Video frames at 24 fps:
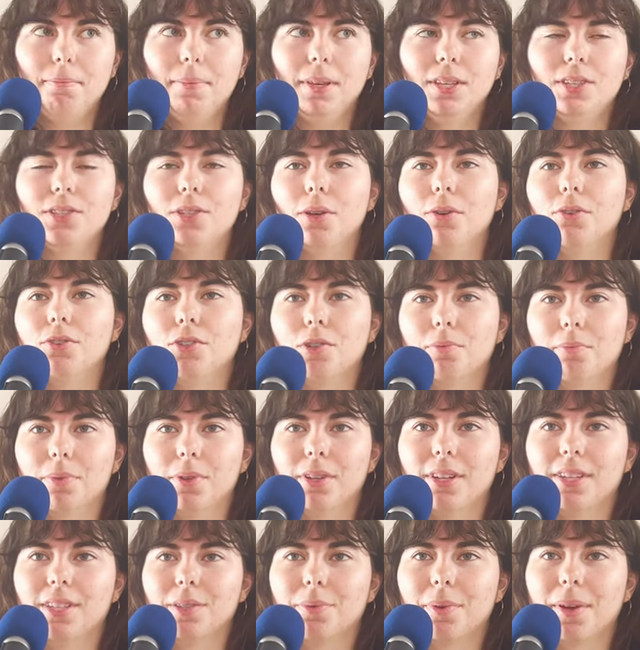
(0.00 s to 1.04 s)
Be
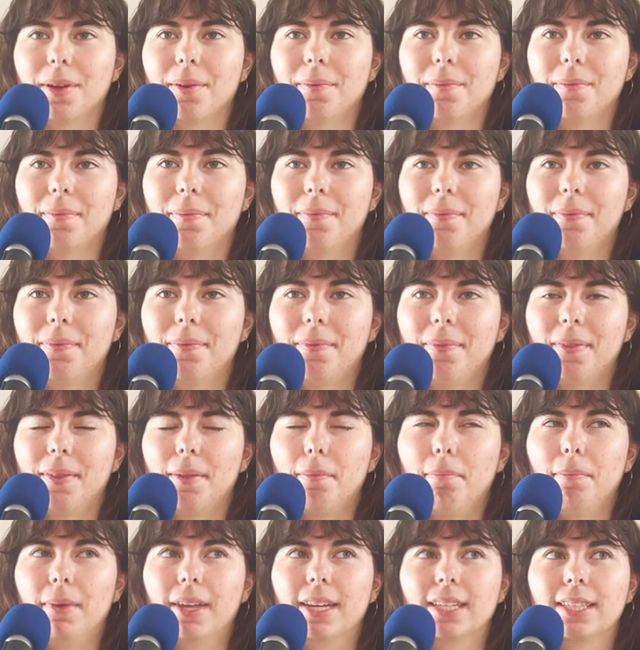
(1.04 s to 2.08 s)
sociable as well.
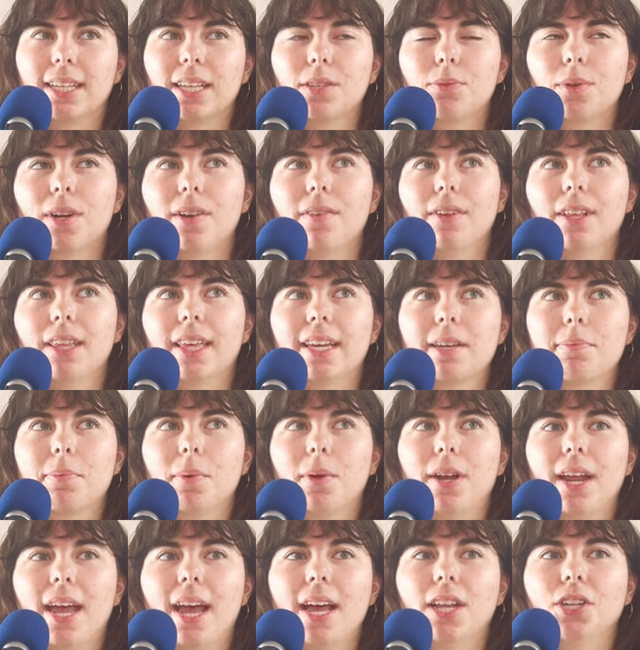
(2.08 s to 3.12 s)
Because that's what I really like
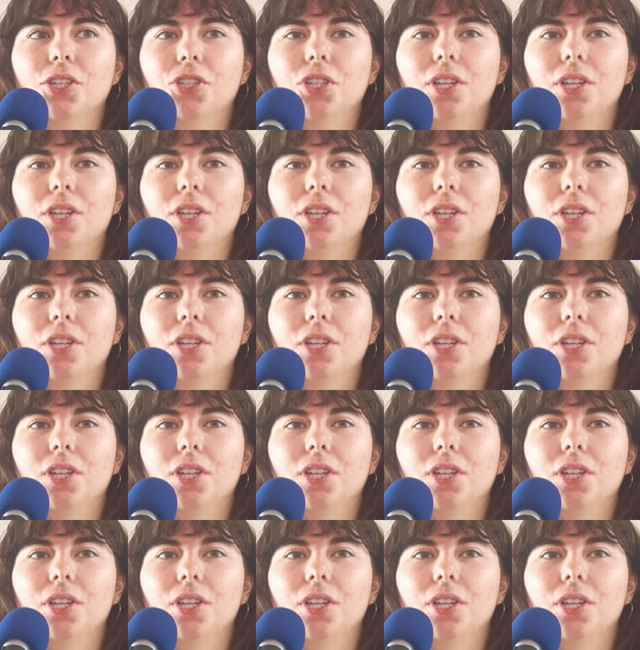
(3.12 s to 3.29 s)
about Anne.